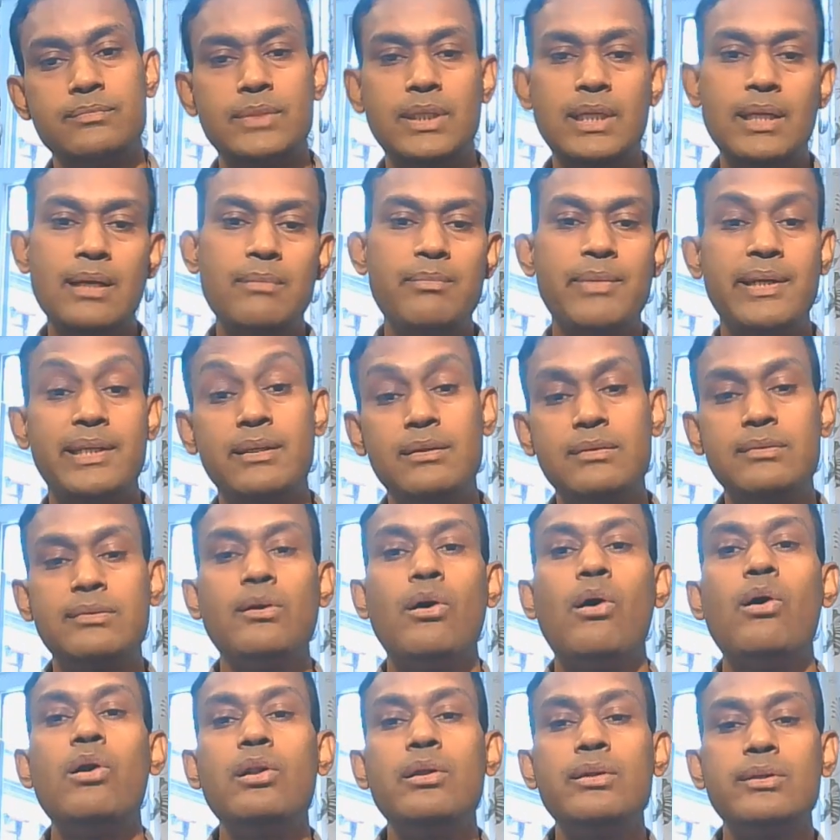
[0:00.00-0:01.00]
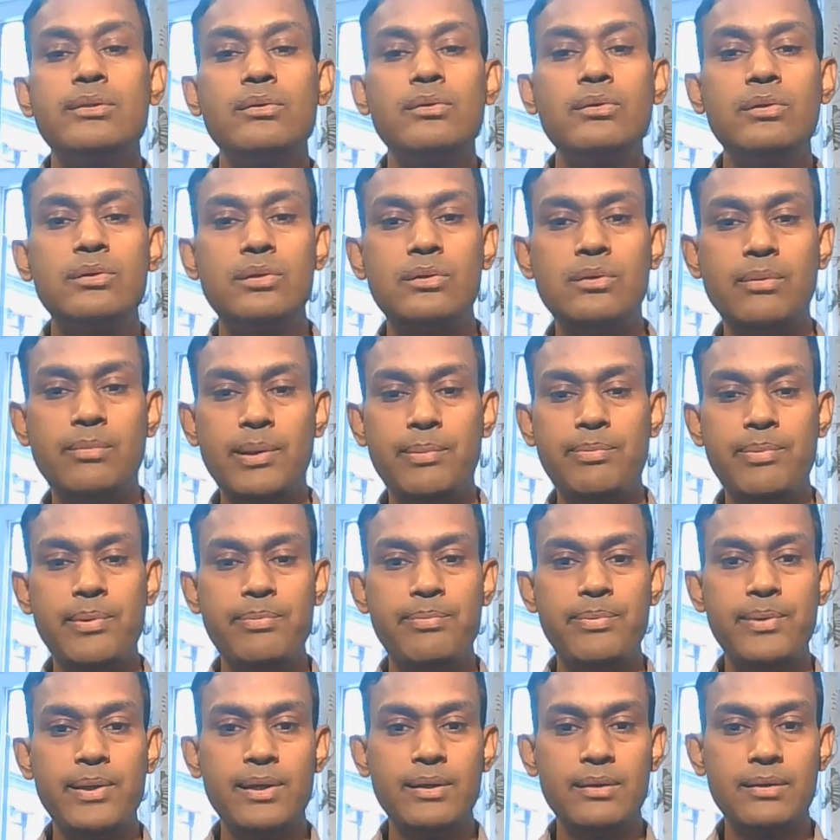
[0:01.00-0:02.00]
Yeah, but it's always good to be
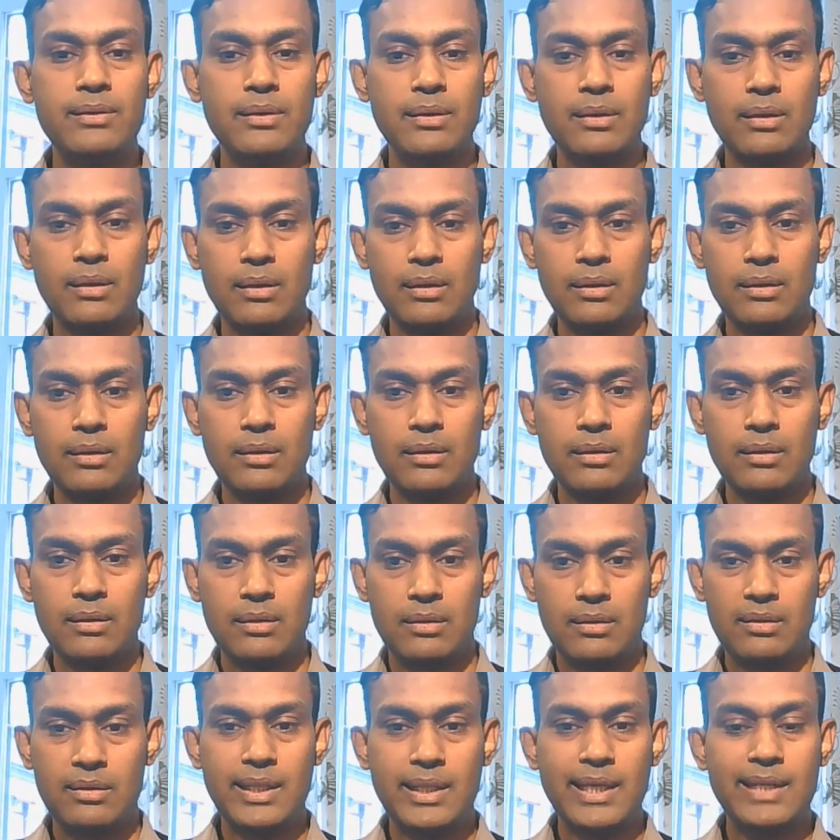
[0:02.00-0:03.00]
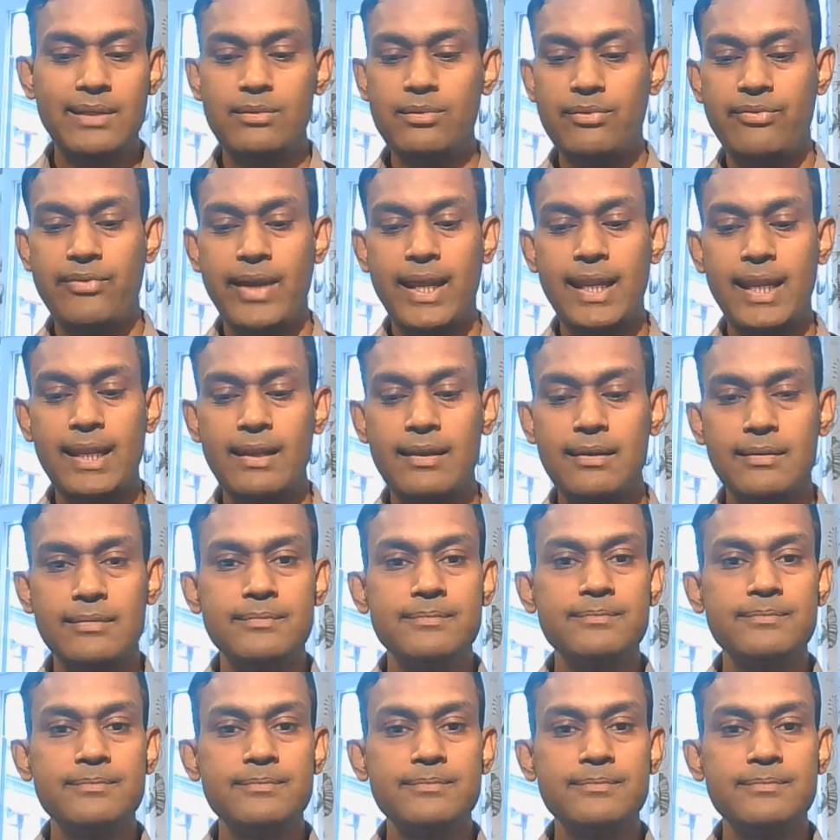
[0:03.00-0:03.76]
prepared than to fail.